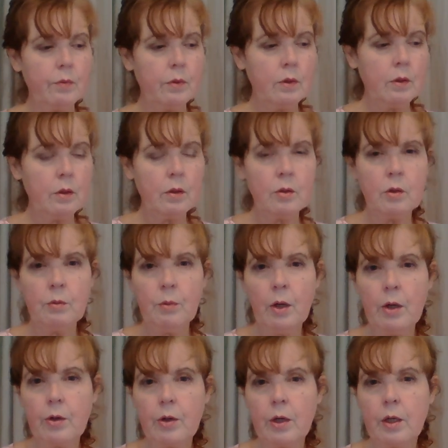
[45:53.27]
uh, to
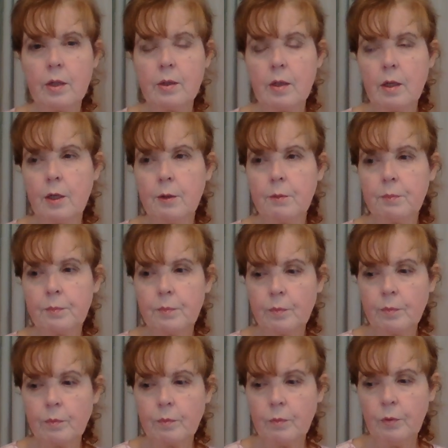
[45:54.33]
modernize and
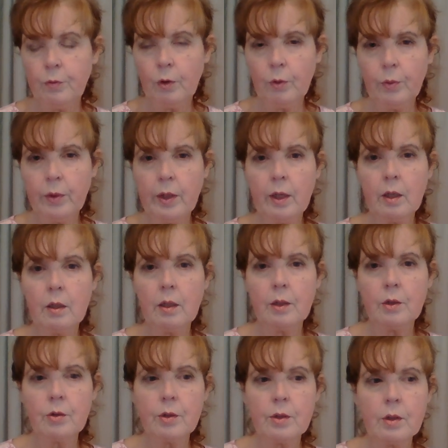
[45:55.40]
before we had
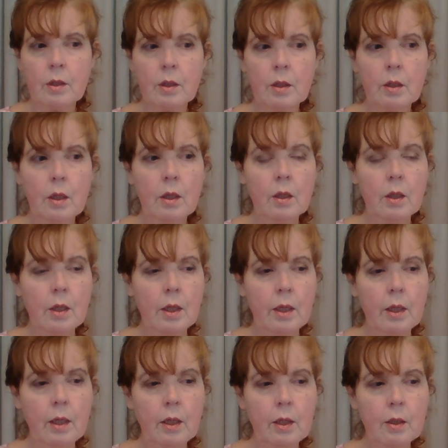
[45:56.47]
electricity
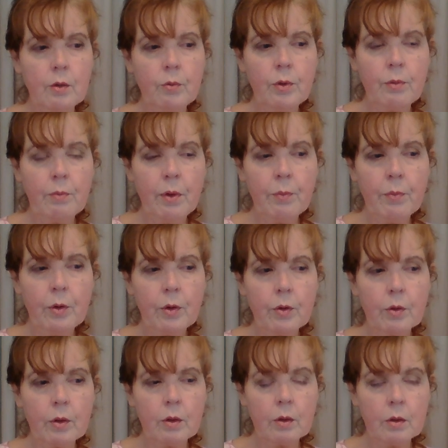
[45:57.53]
and
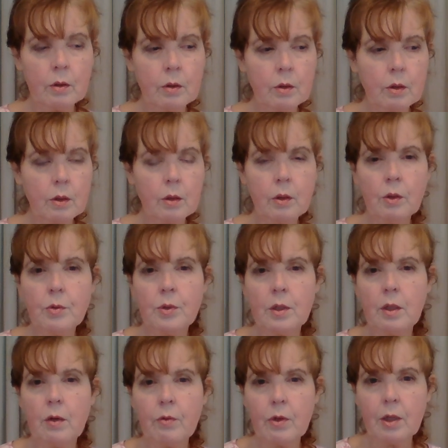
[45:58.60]
remember
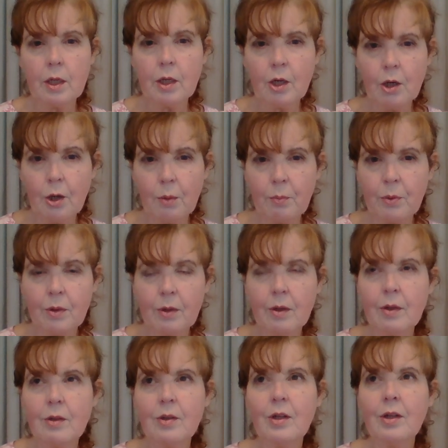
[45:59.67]
closing everything up
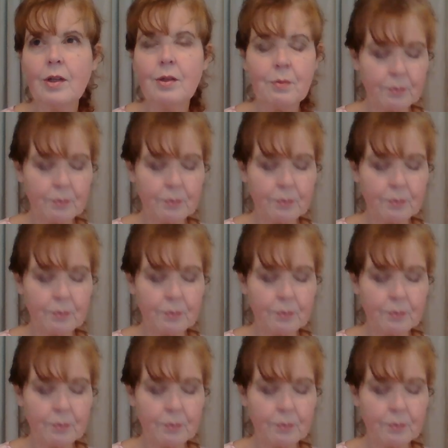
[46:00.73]
at night